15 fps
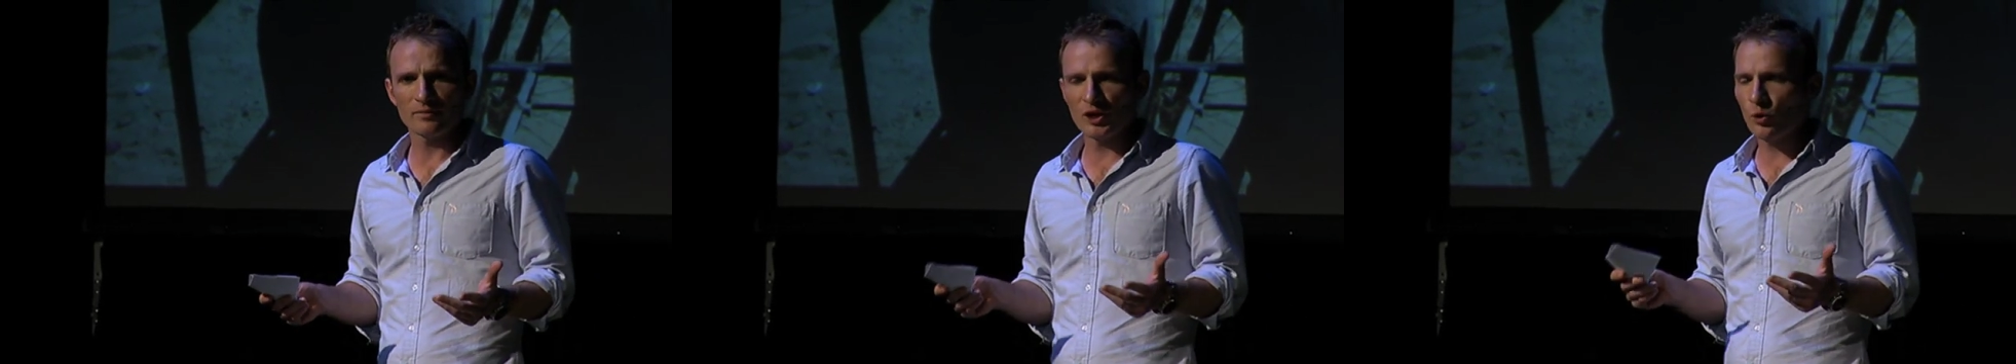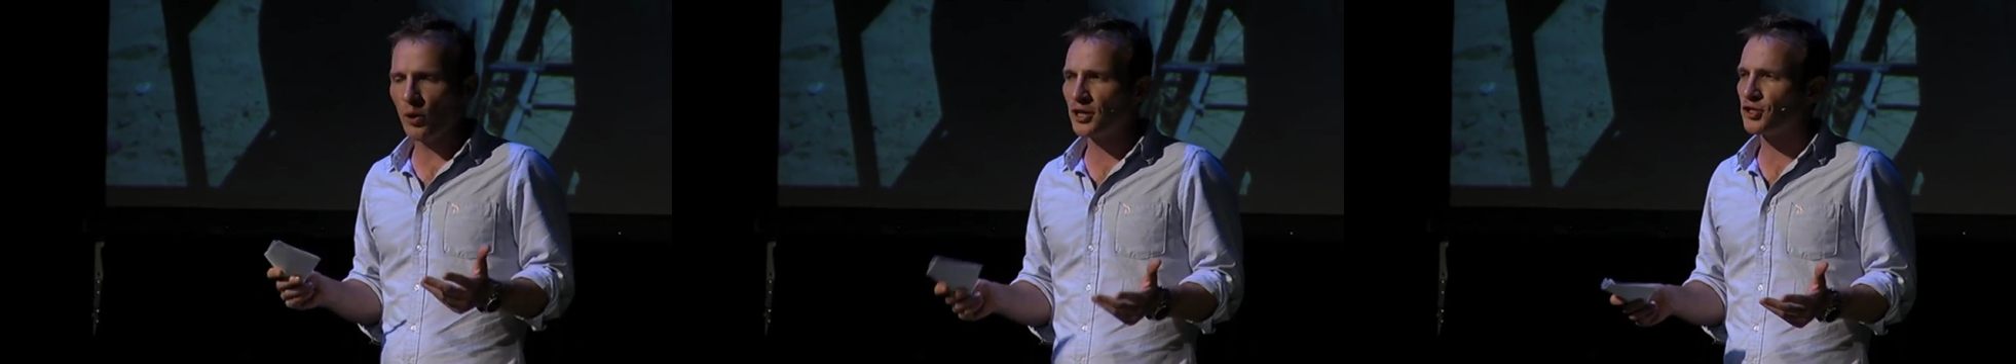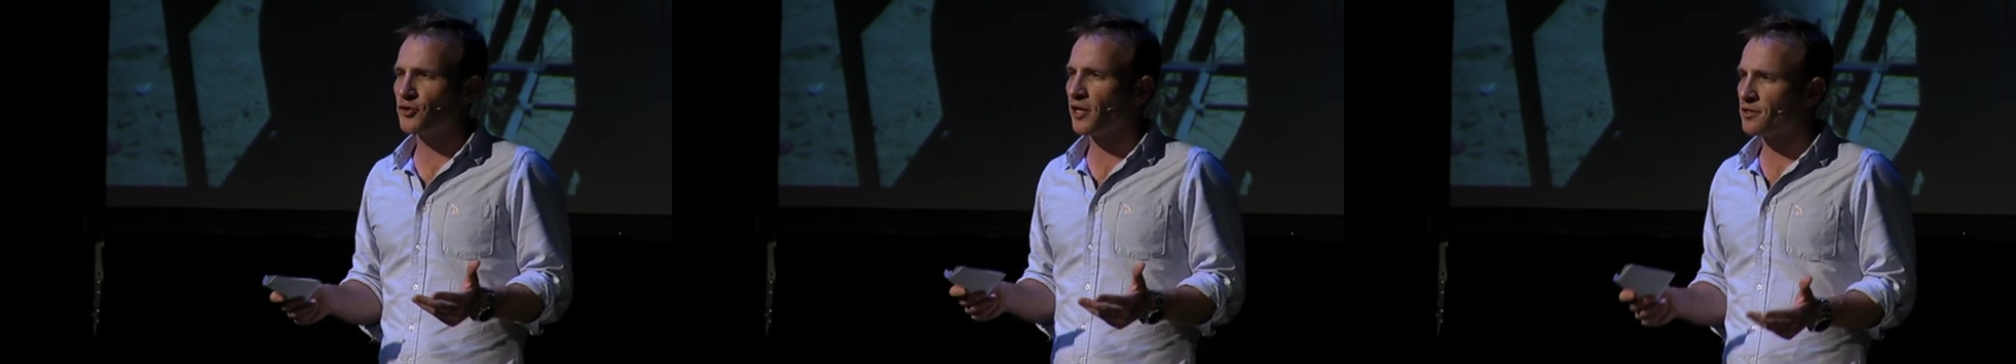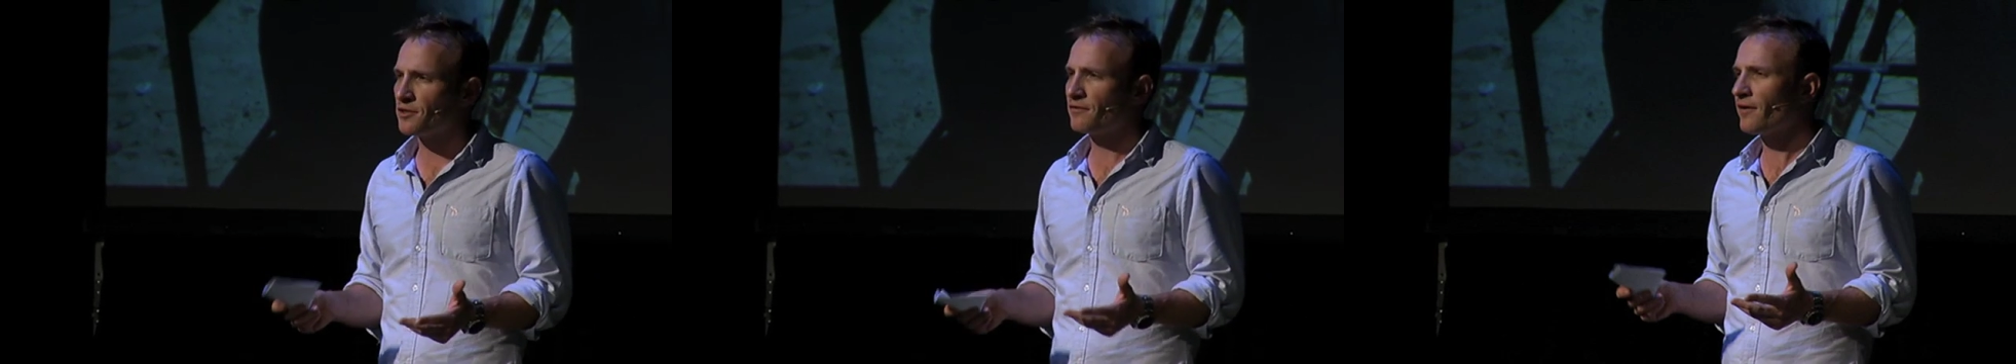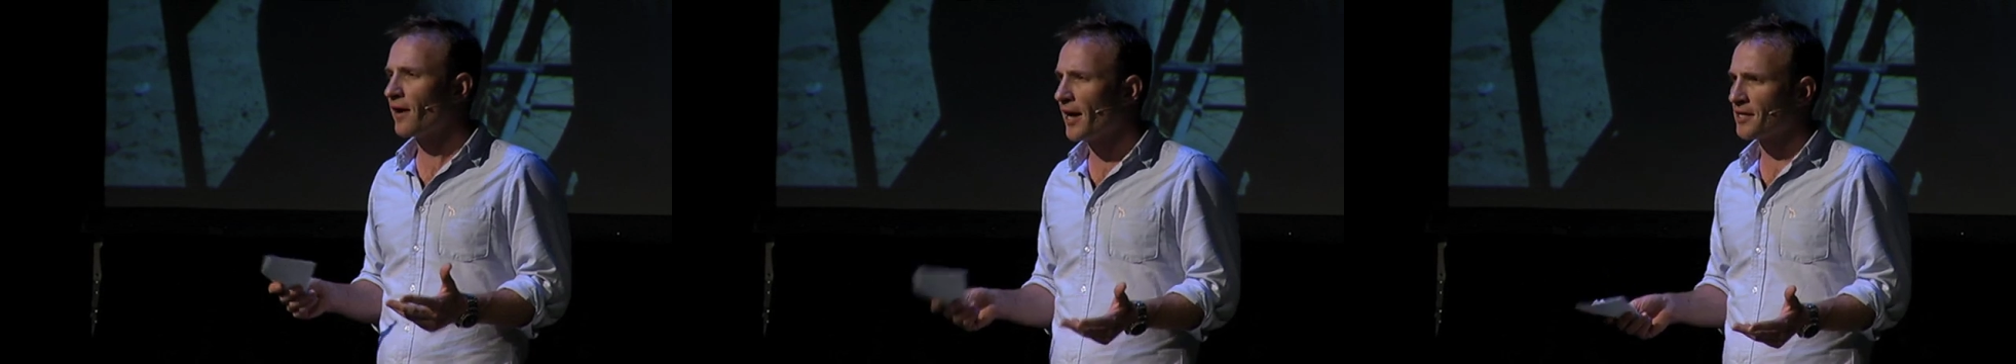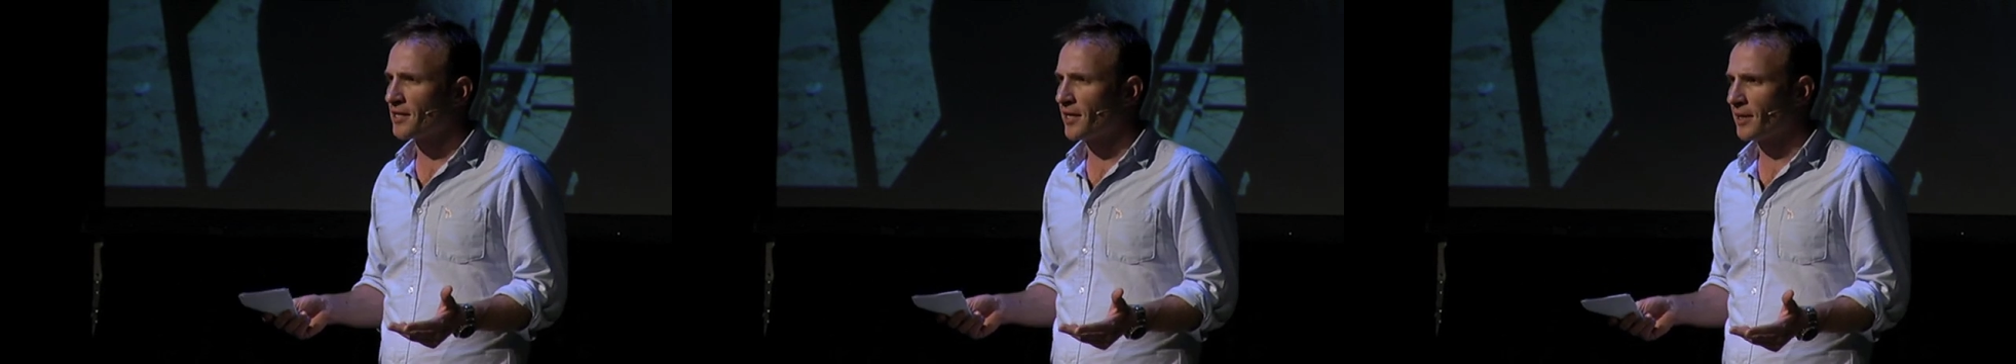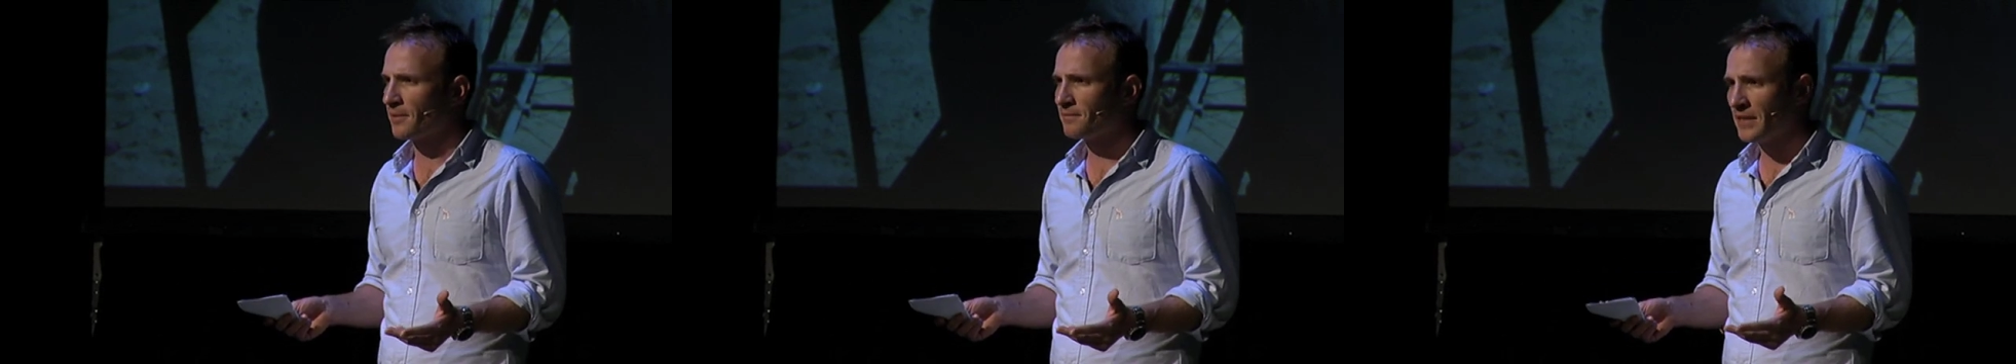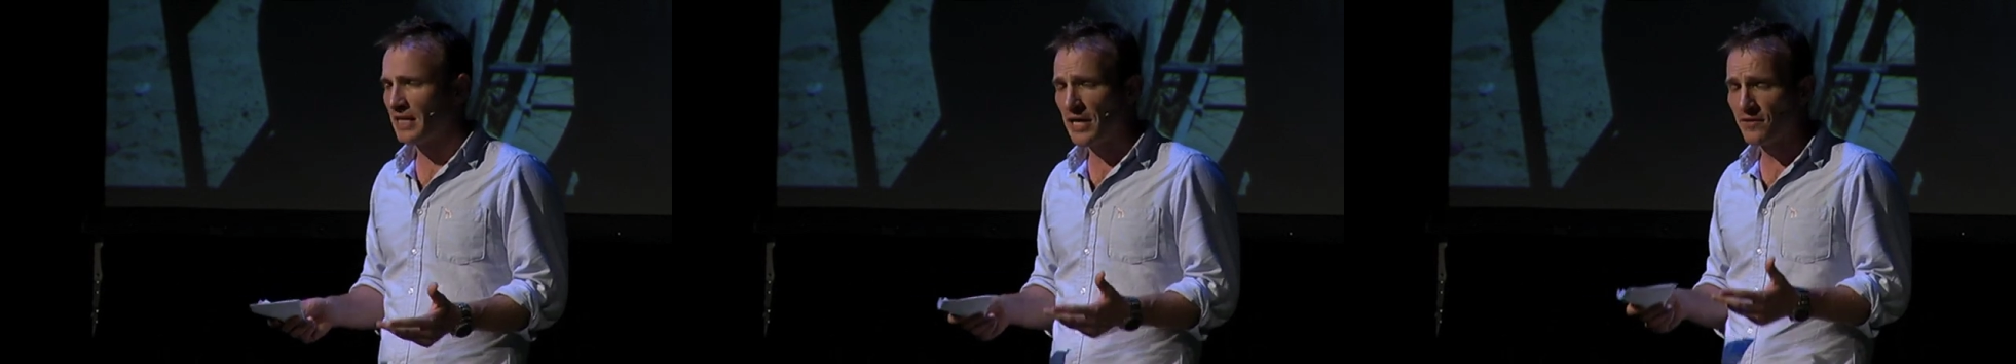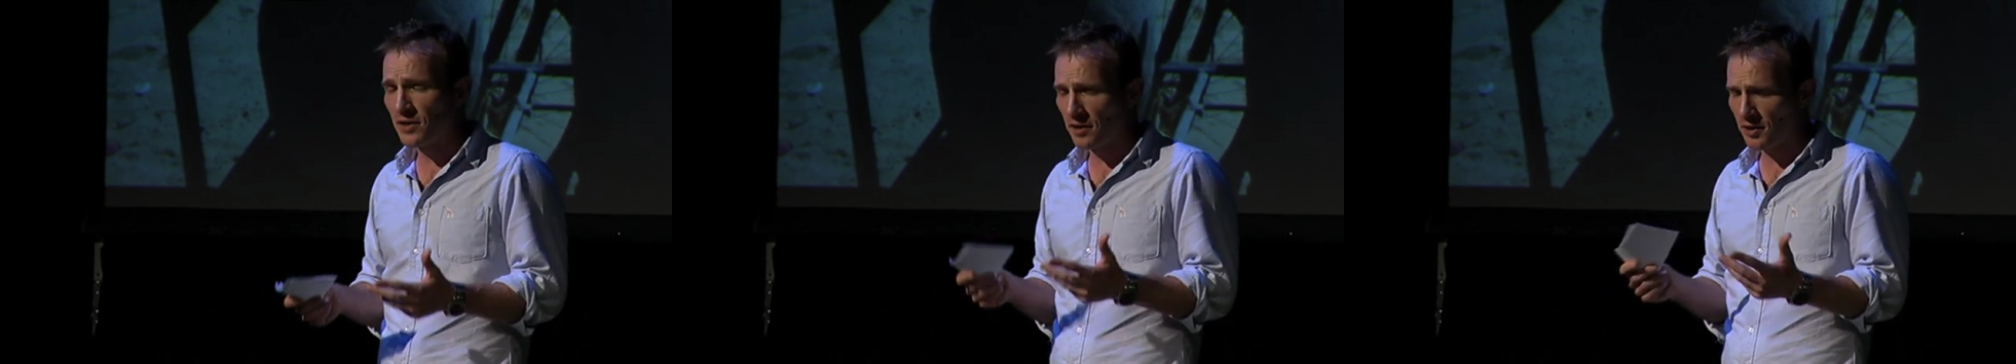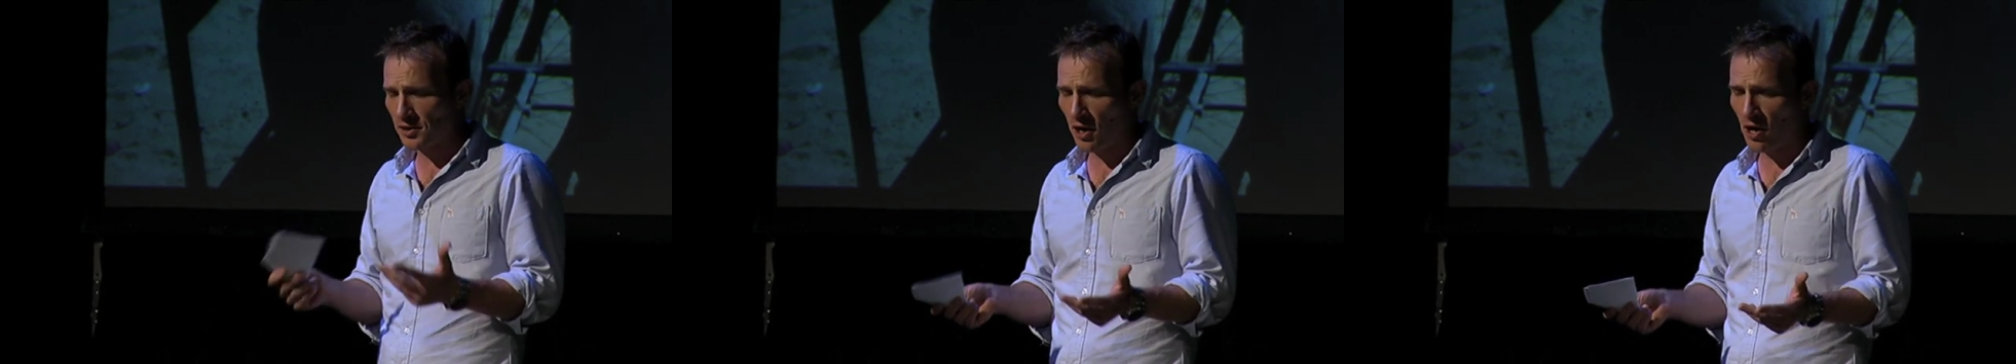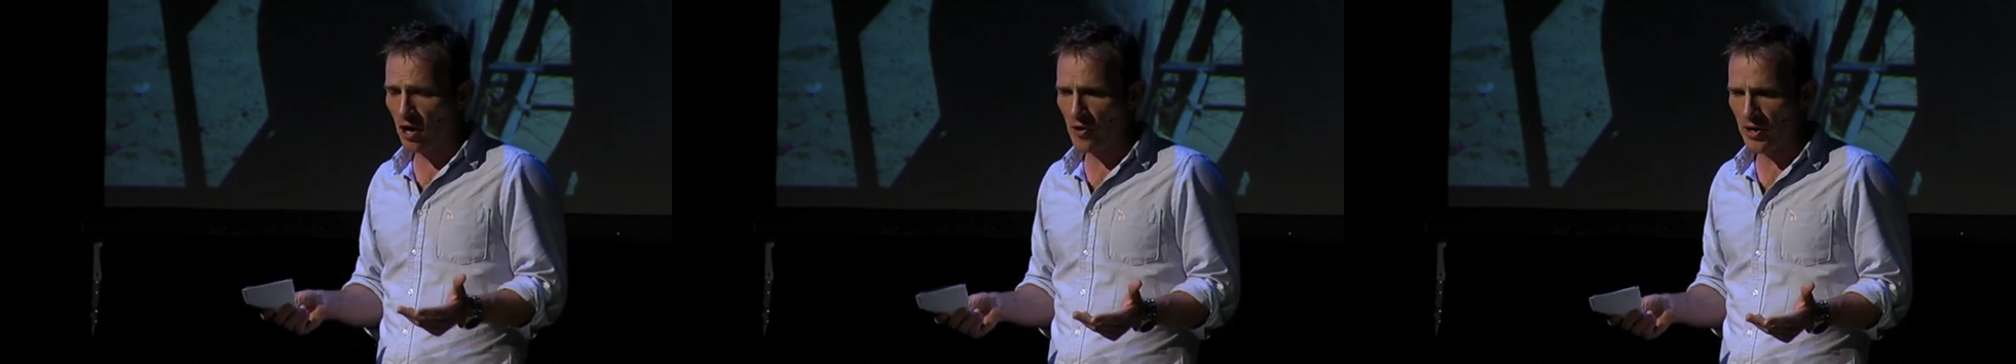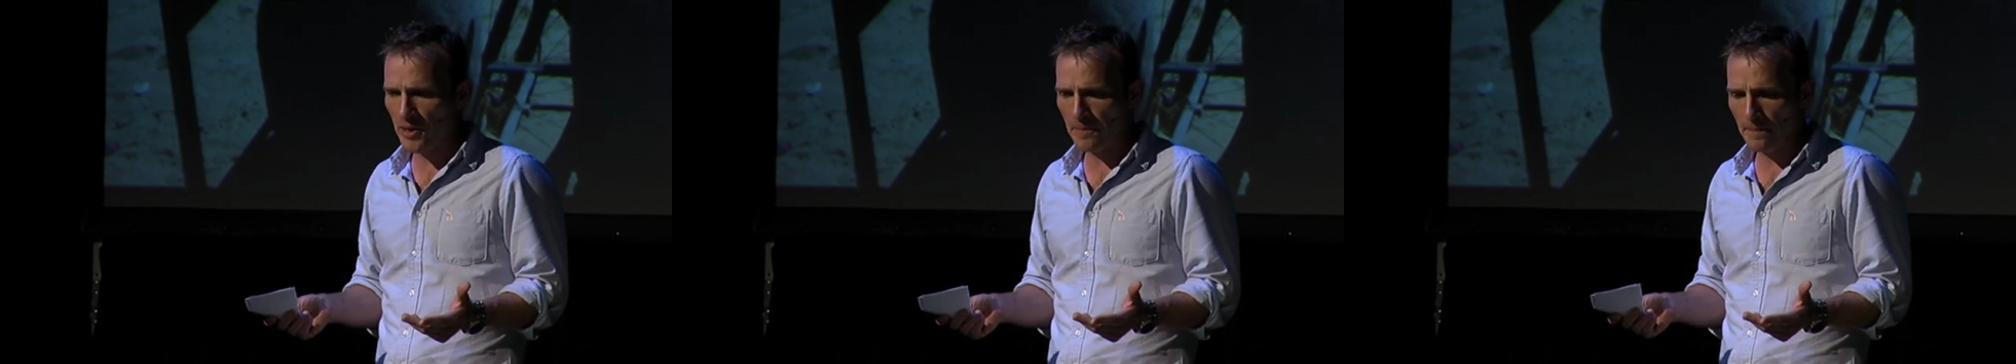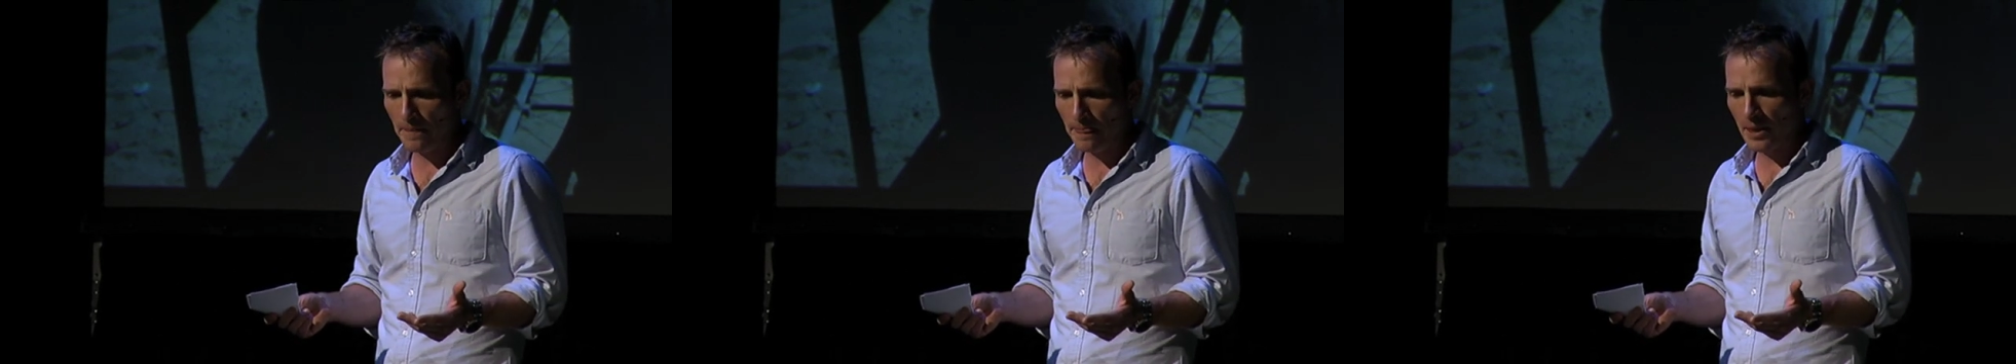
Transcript: you won't struggle to find any, even in the Sahara.